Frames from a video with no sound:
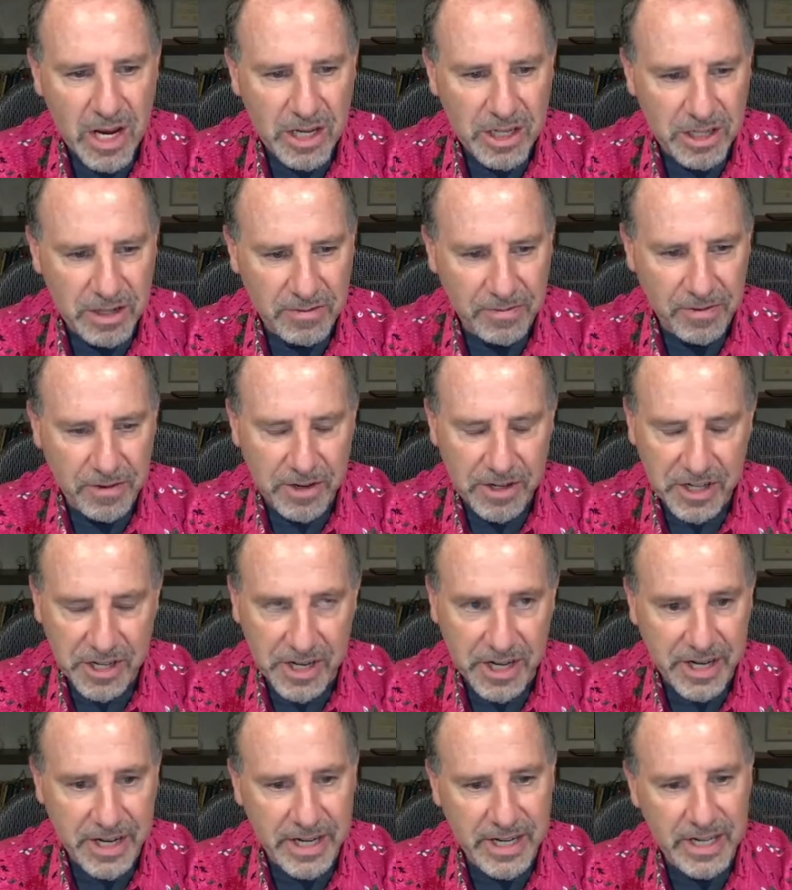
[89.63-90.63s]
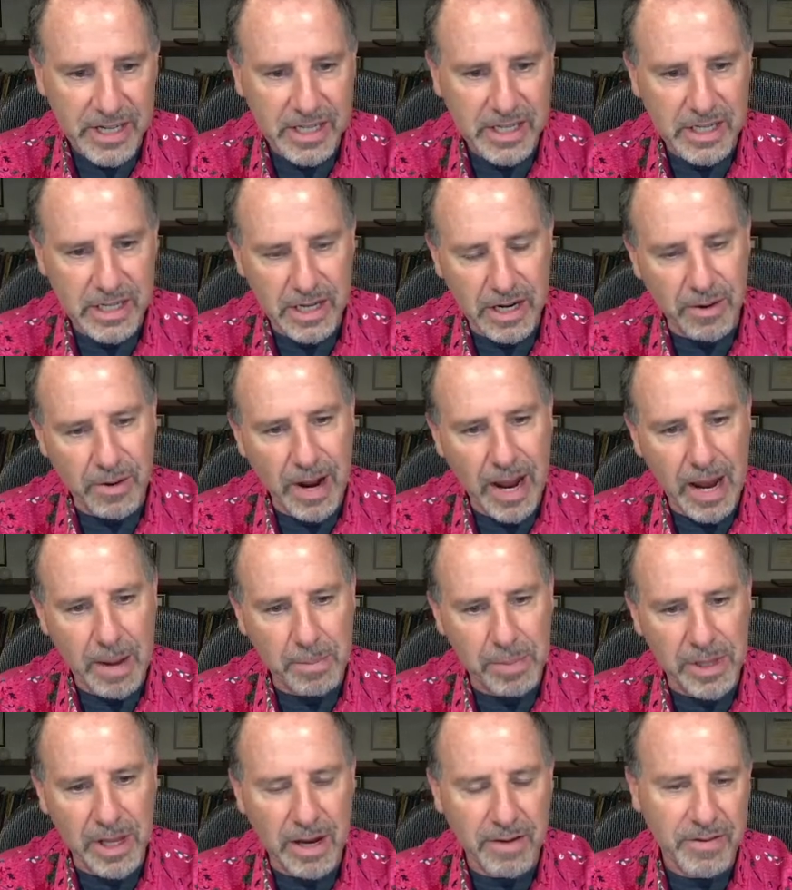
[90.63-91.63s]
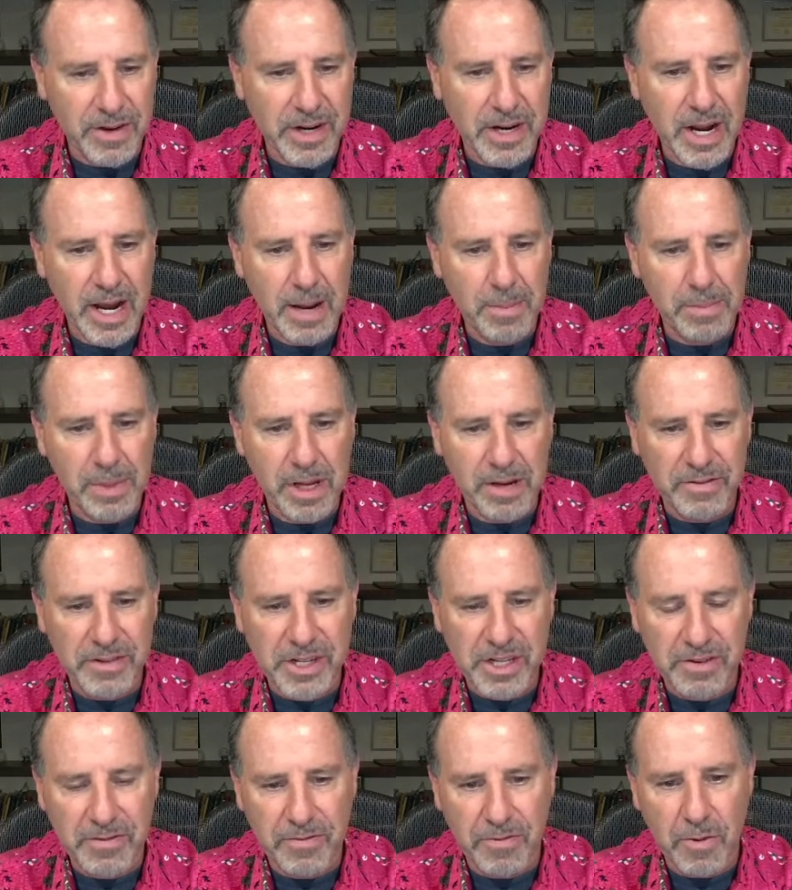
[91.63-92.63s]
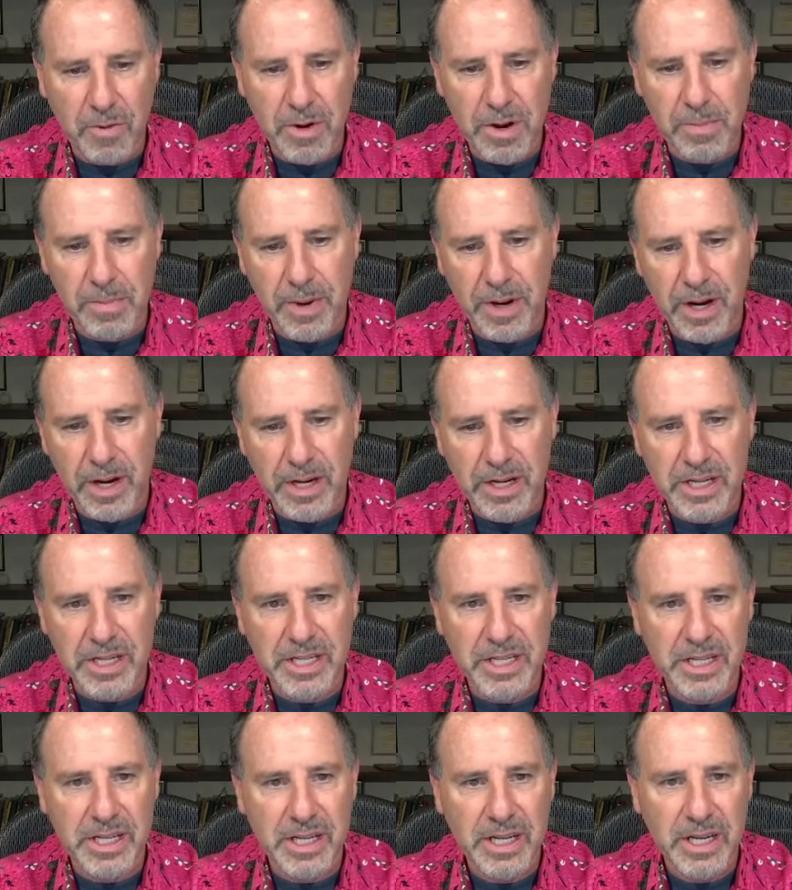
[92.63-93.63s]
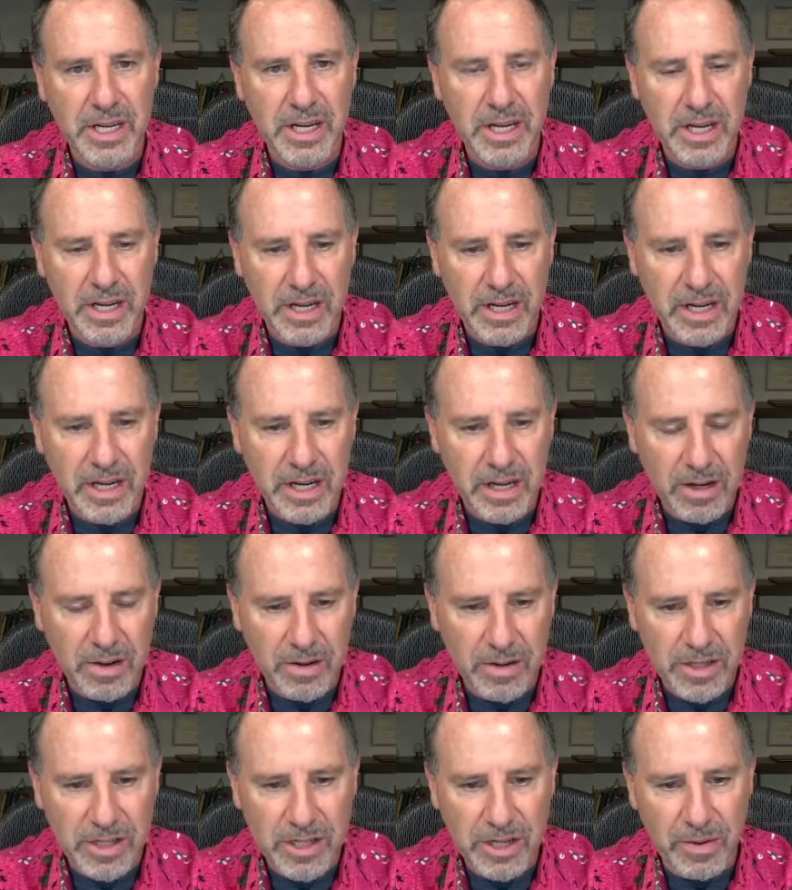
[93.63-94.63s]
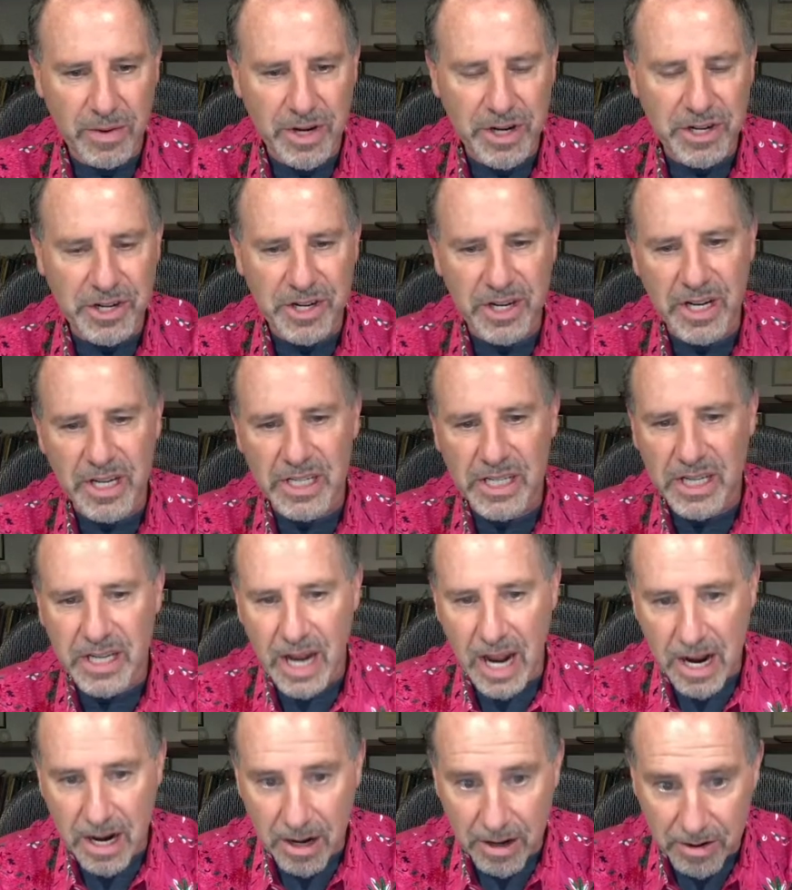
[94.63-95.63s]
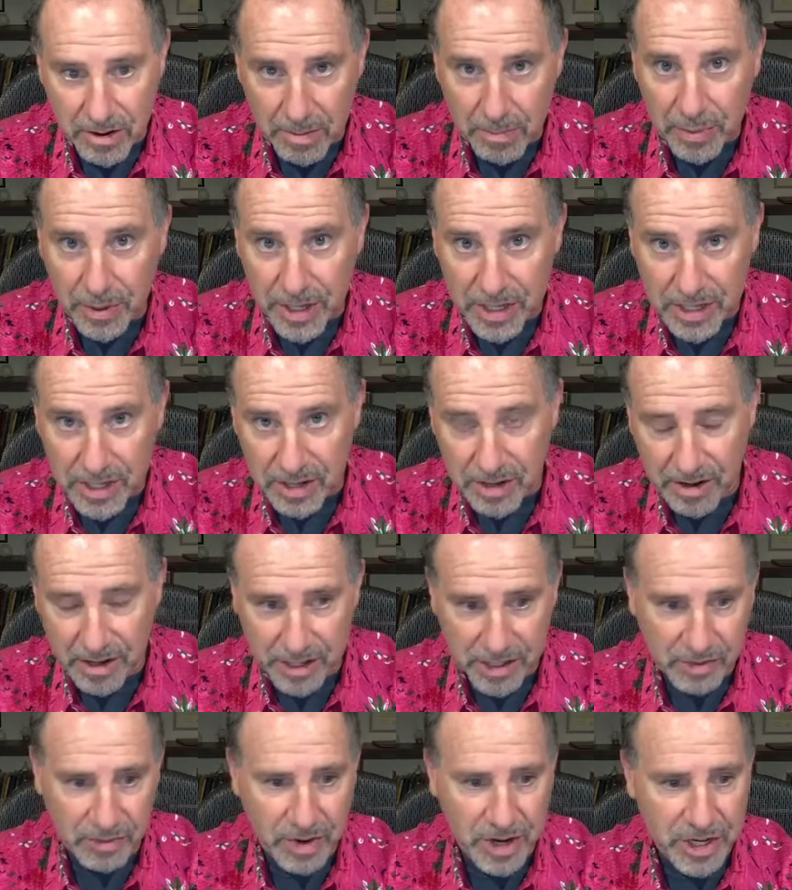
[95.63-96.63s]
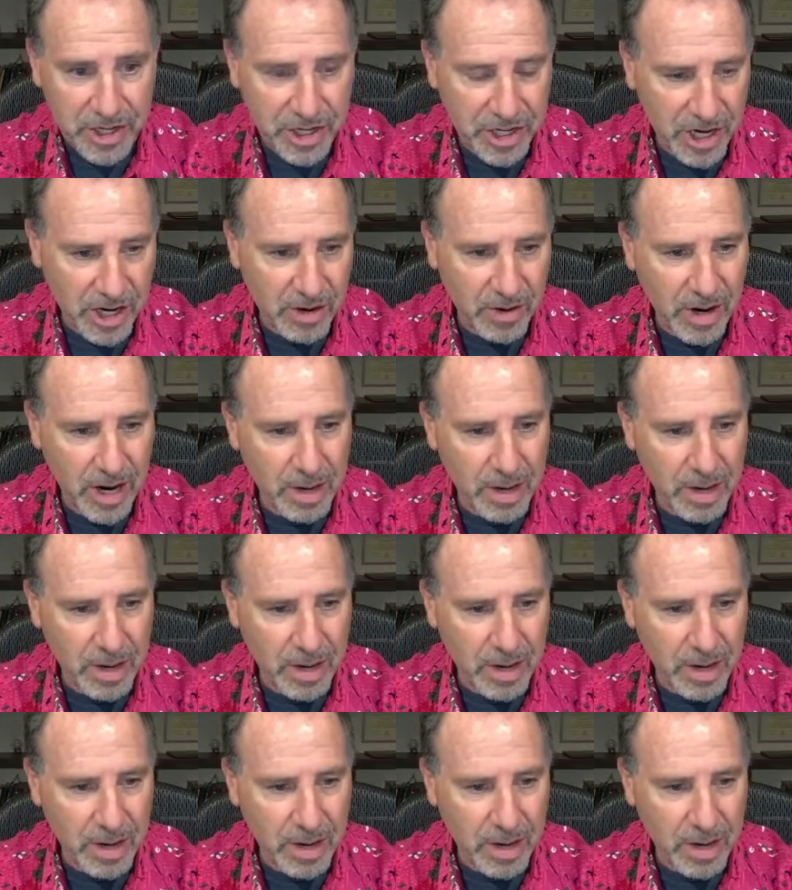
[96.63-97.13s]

So the first thing is, AppLovin. AppLovin's at $40. What's so interesting is it's 800 price to earnings ratio.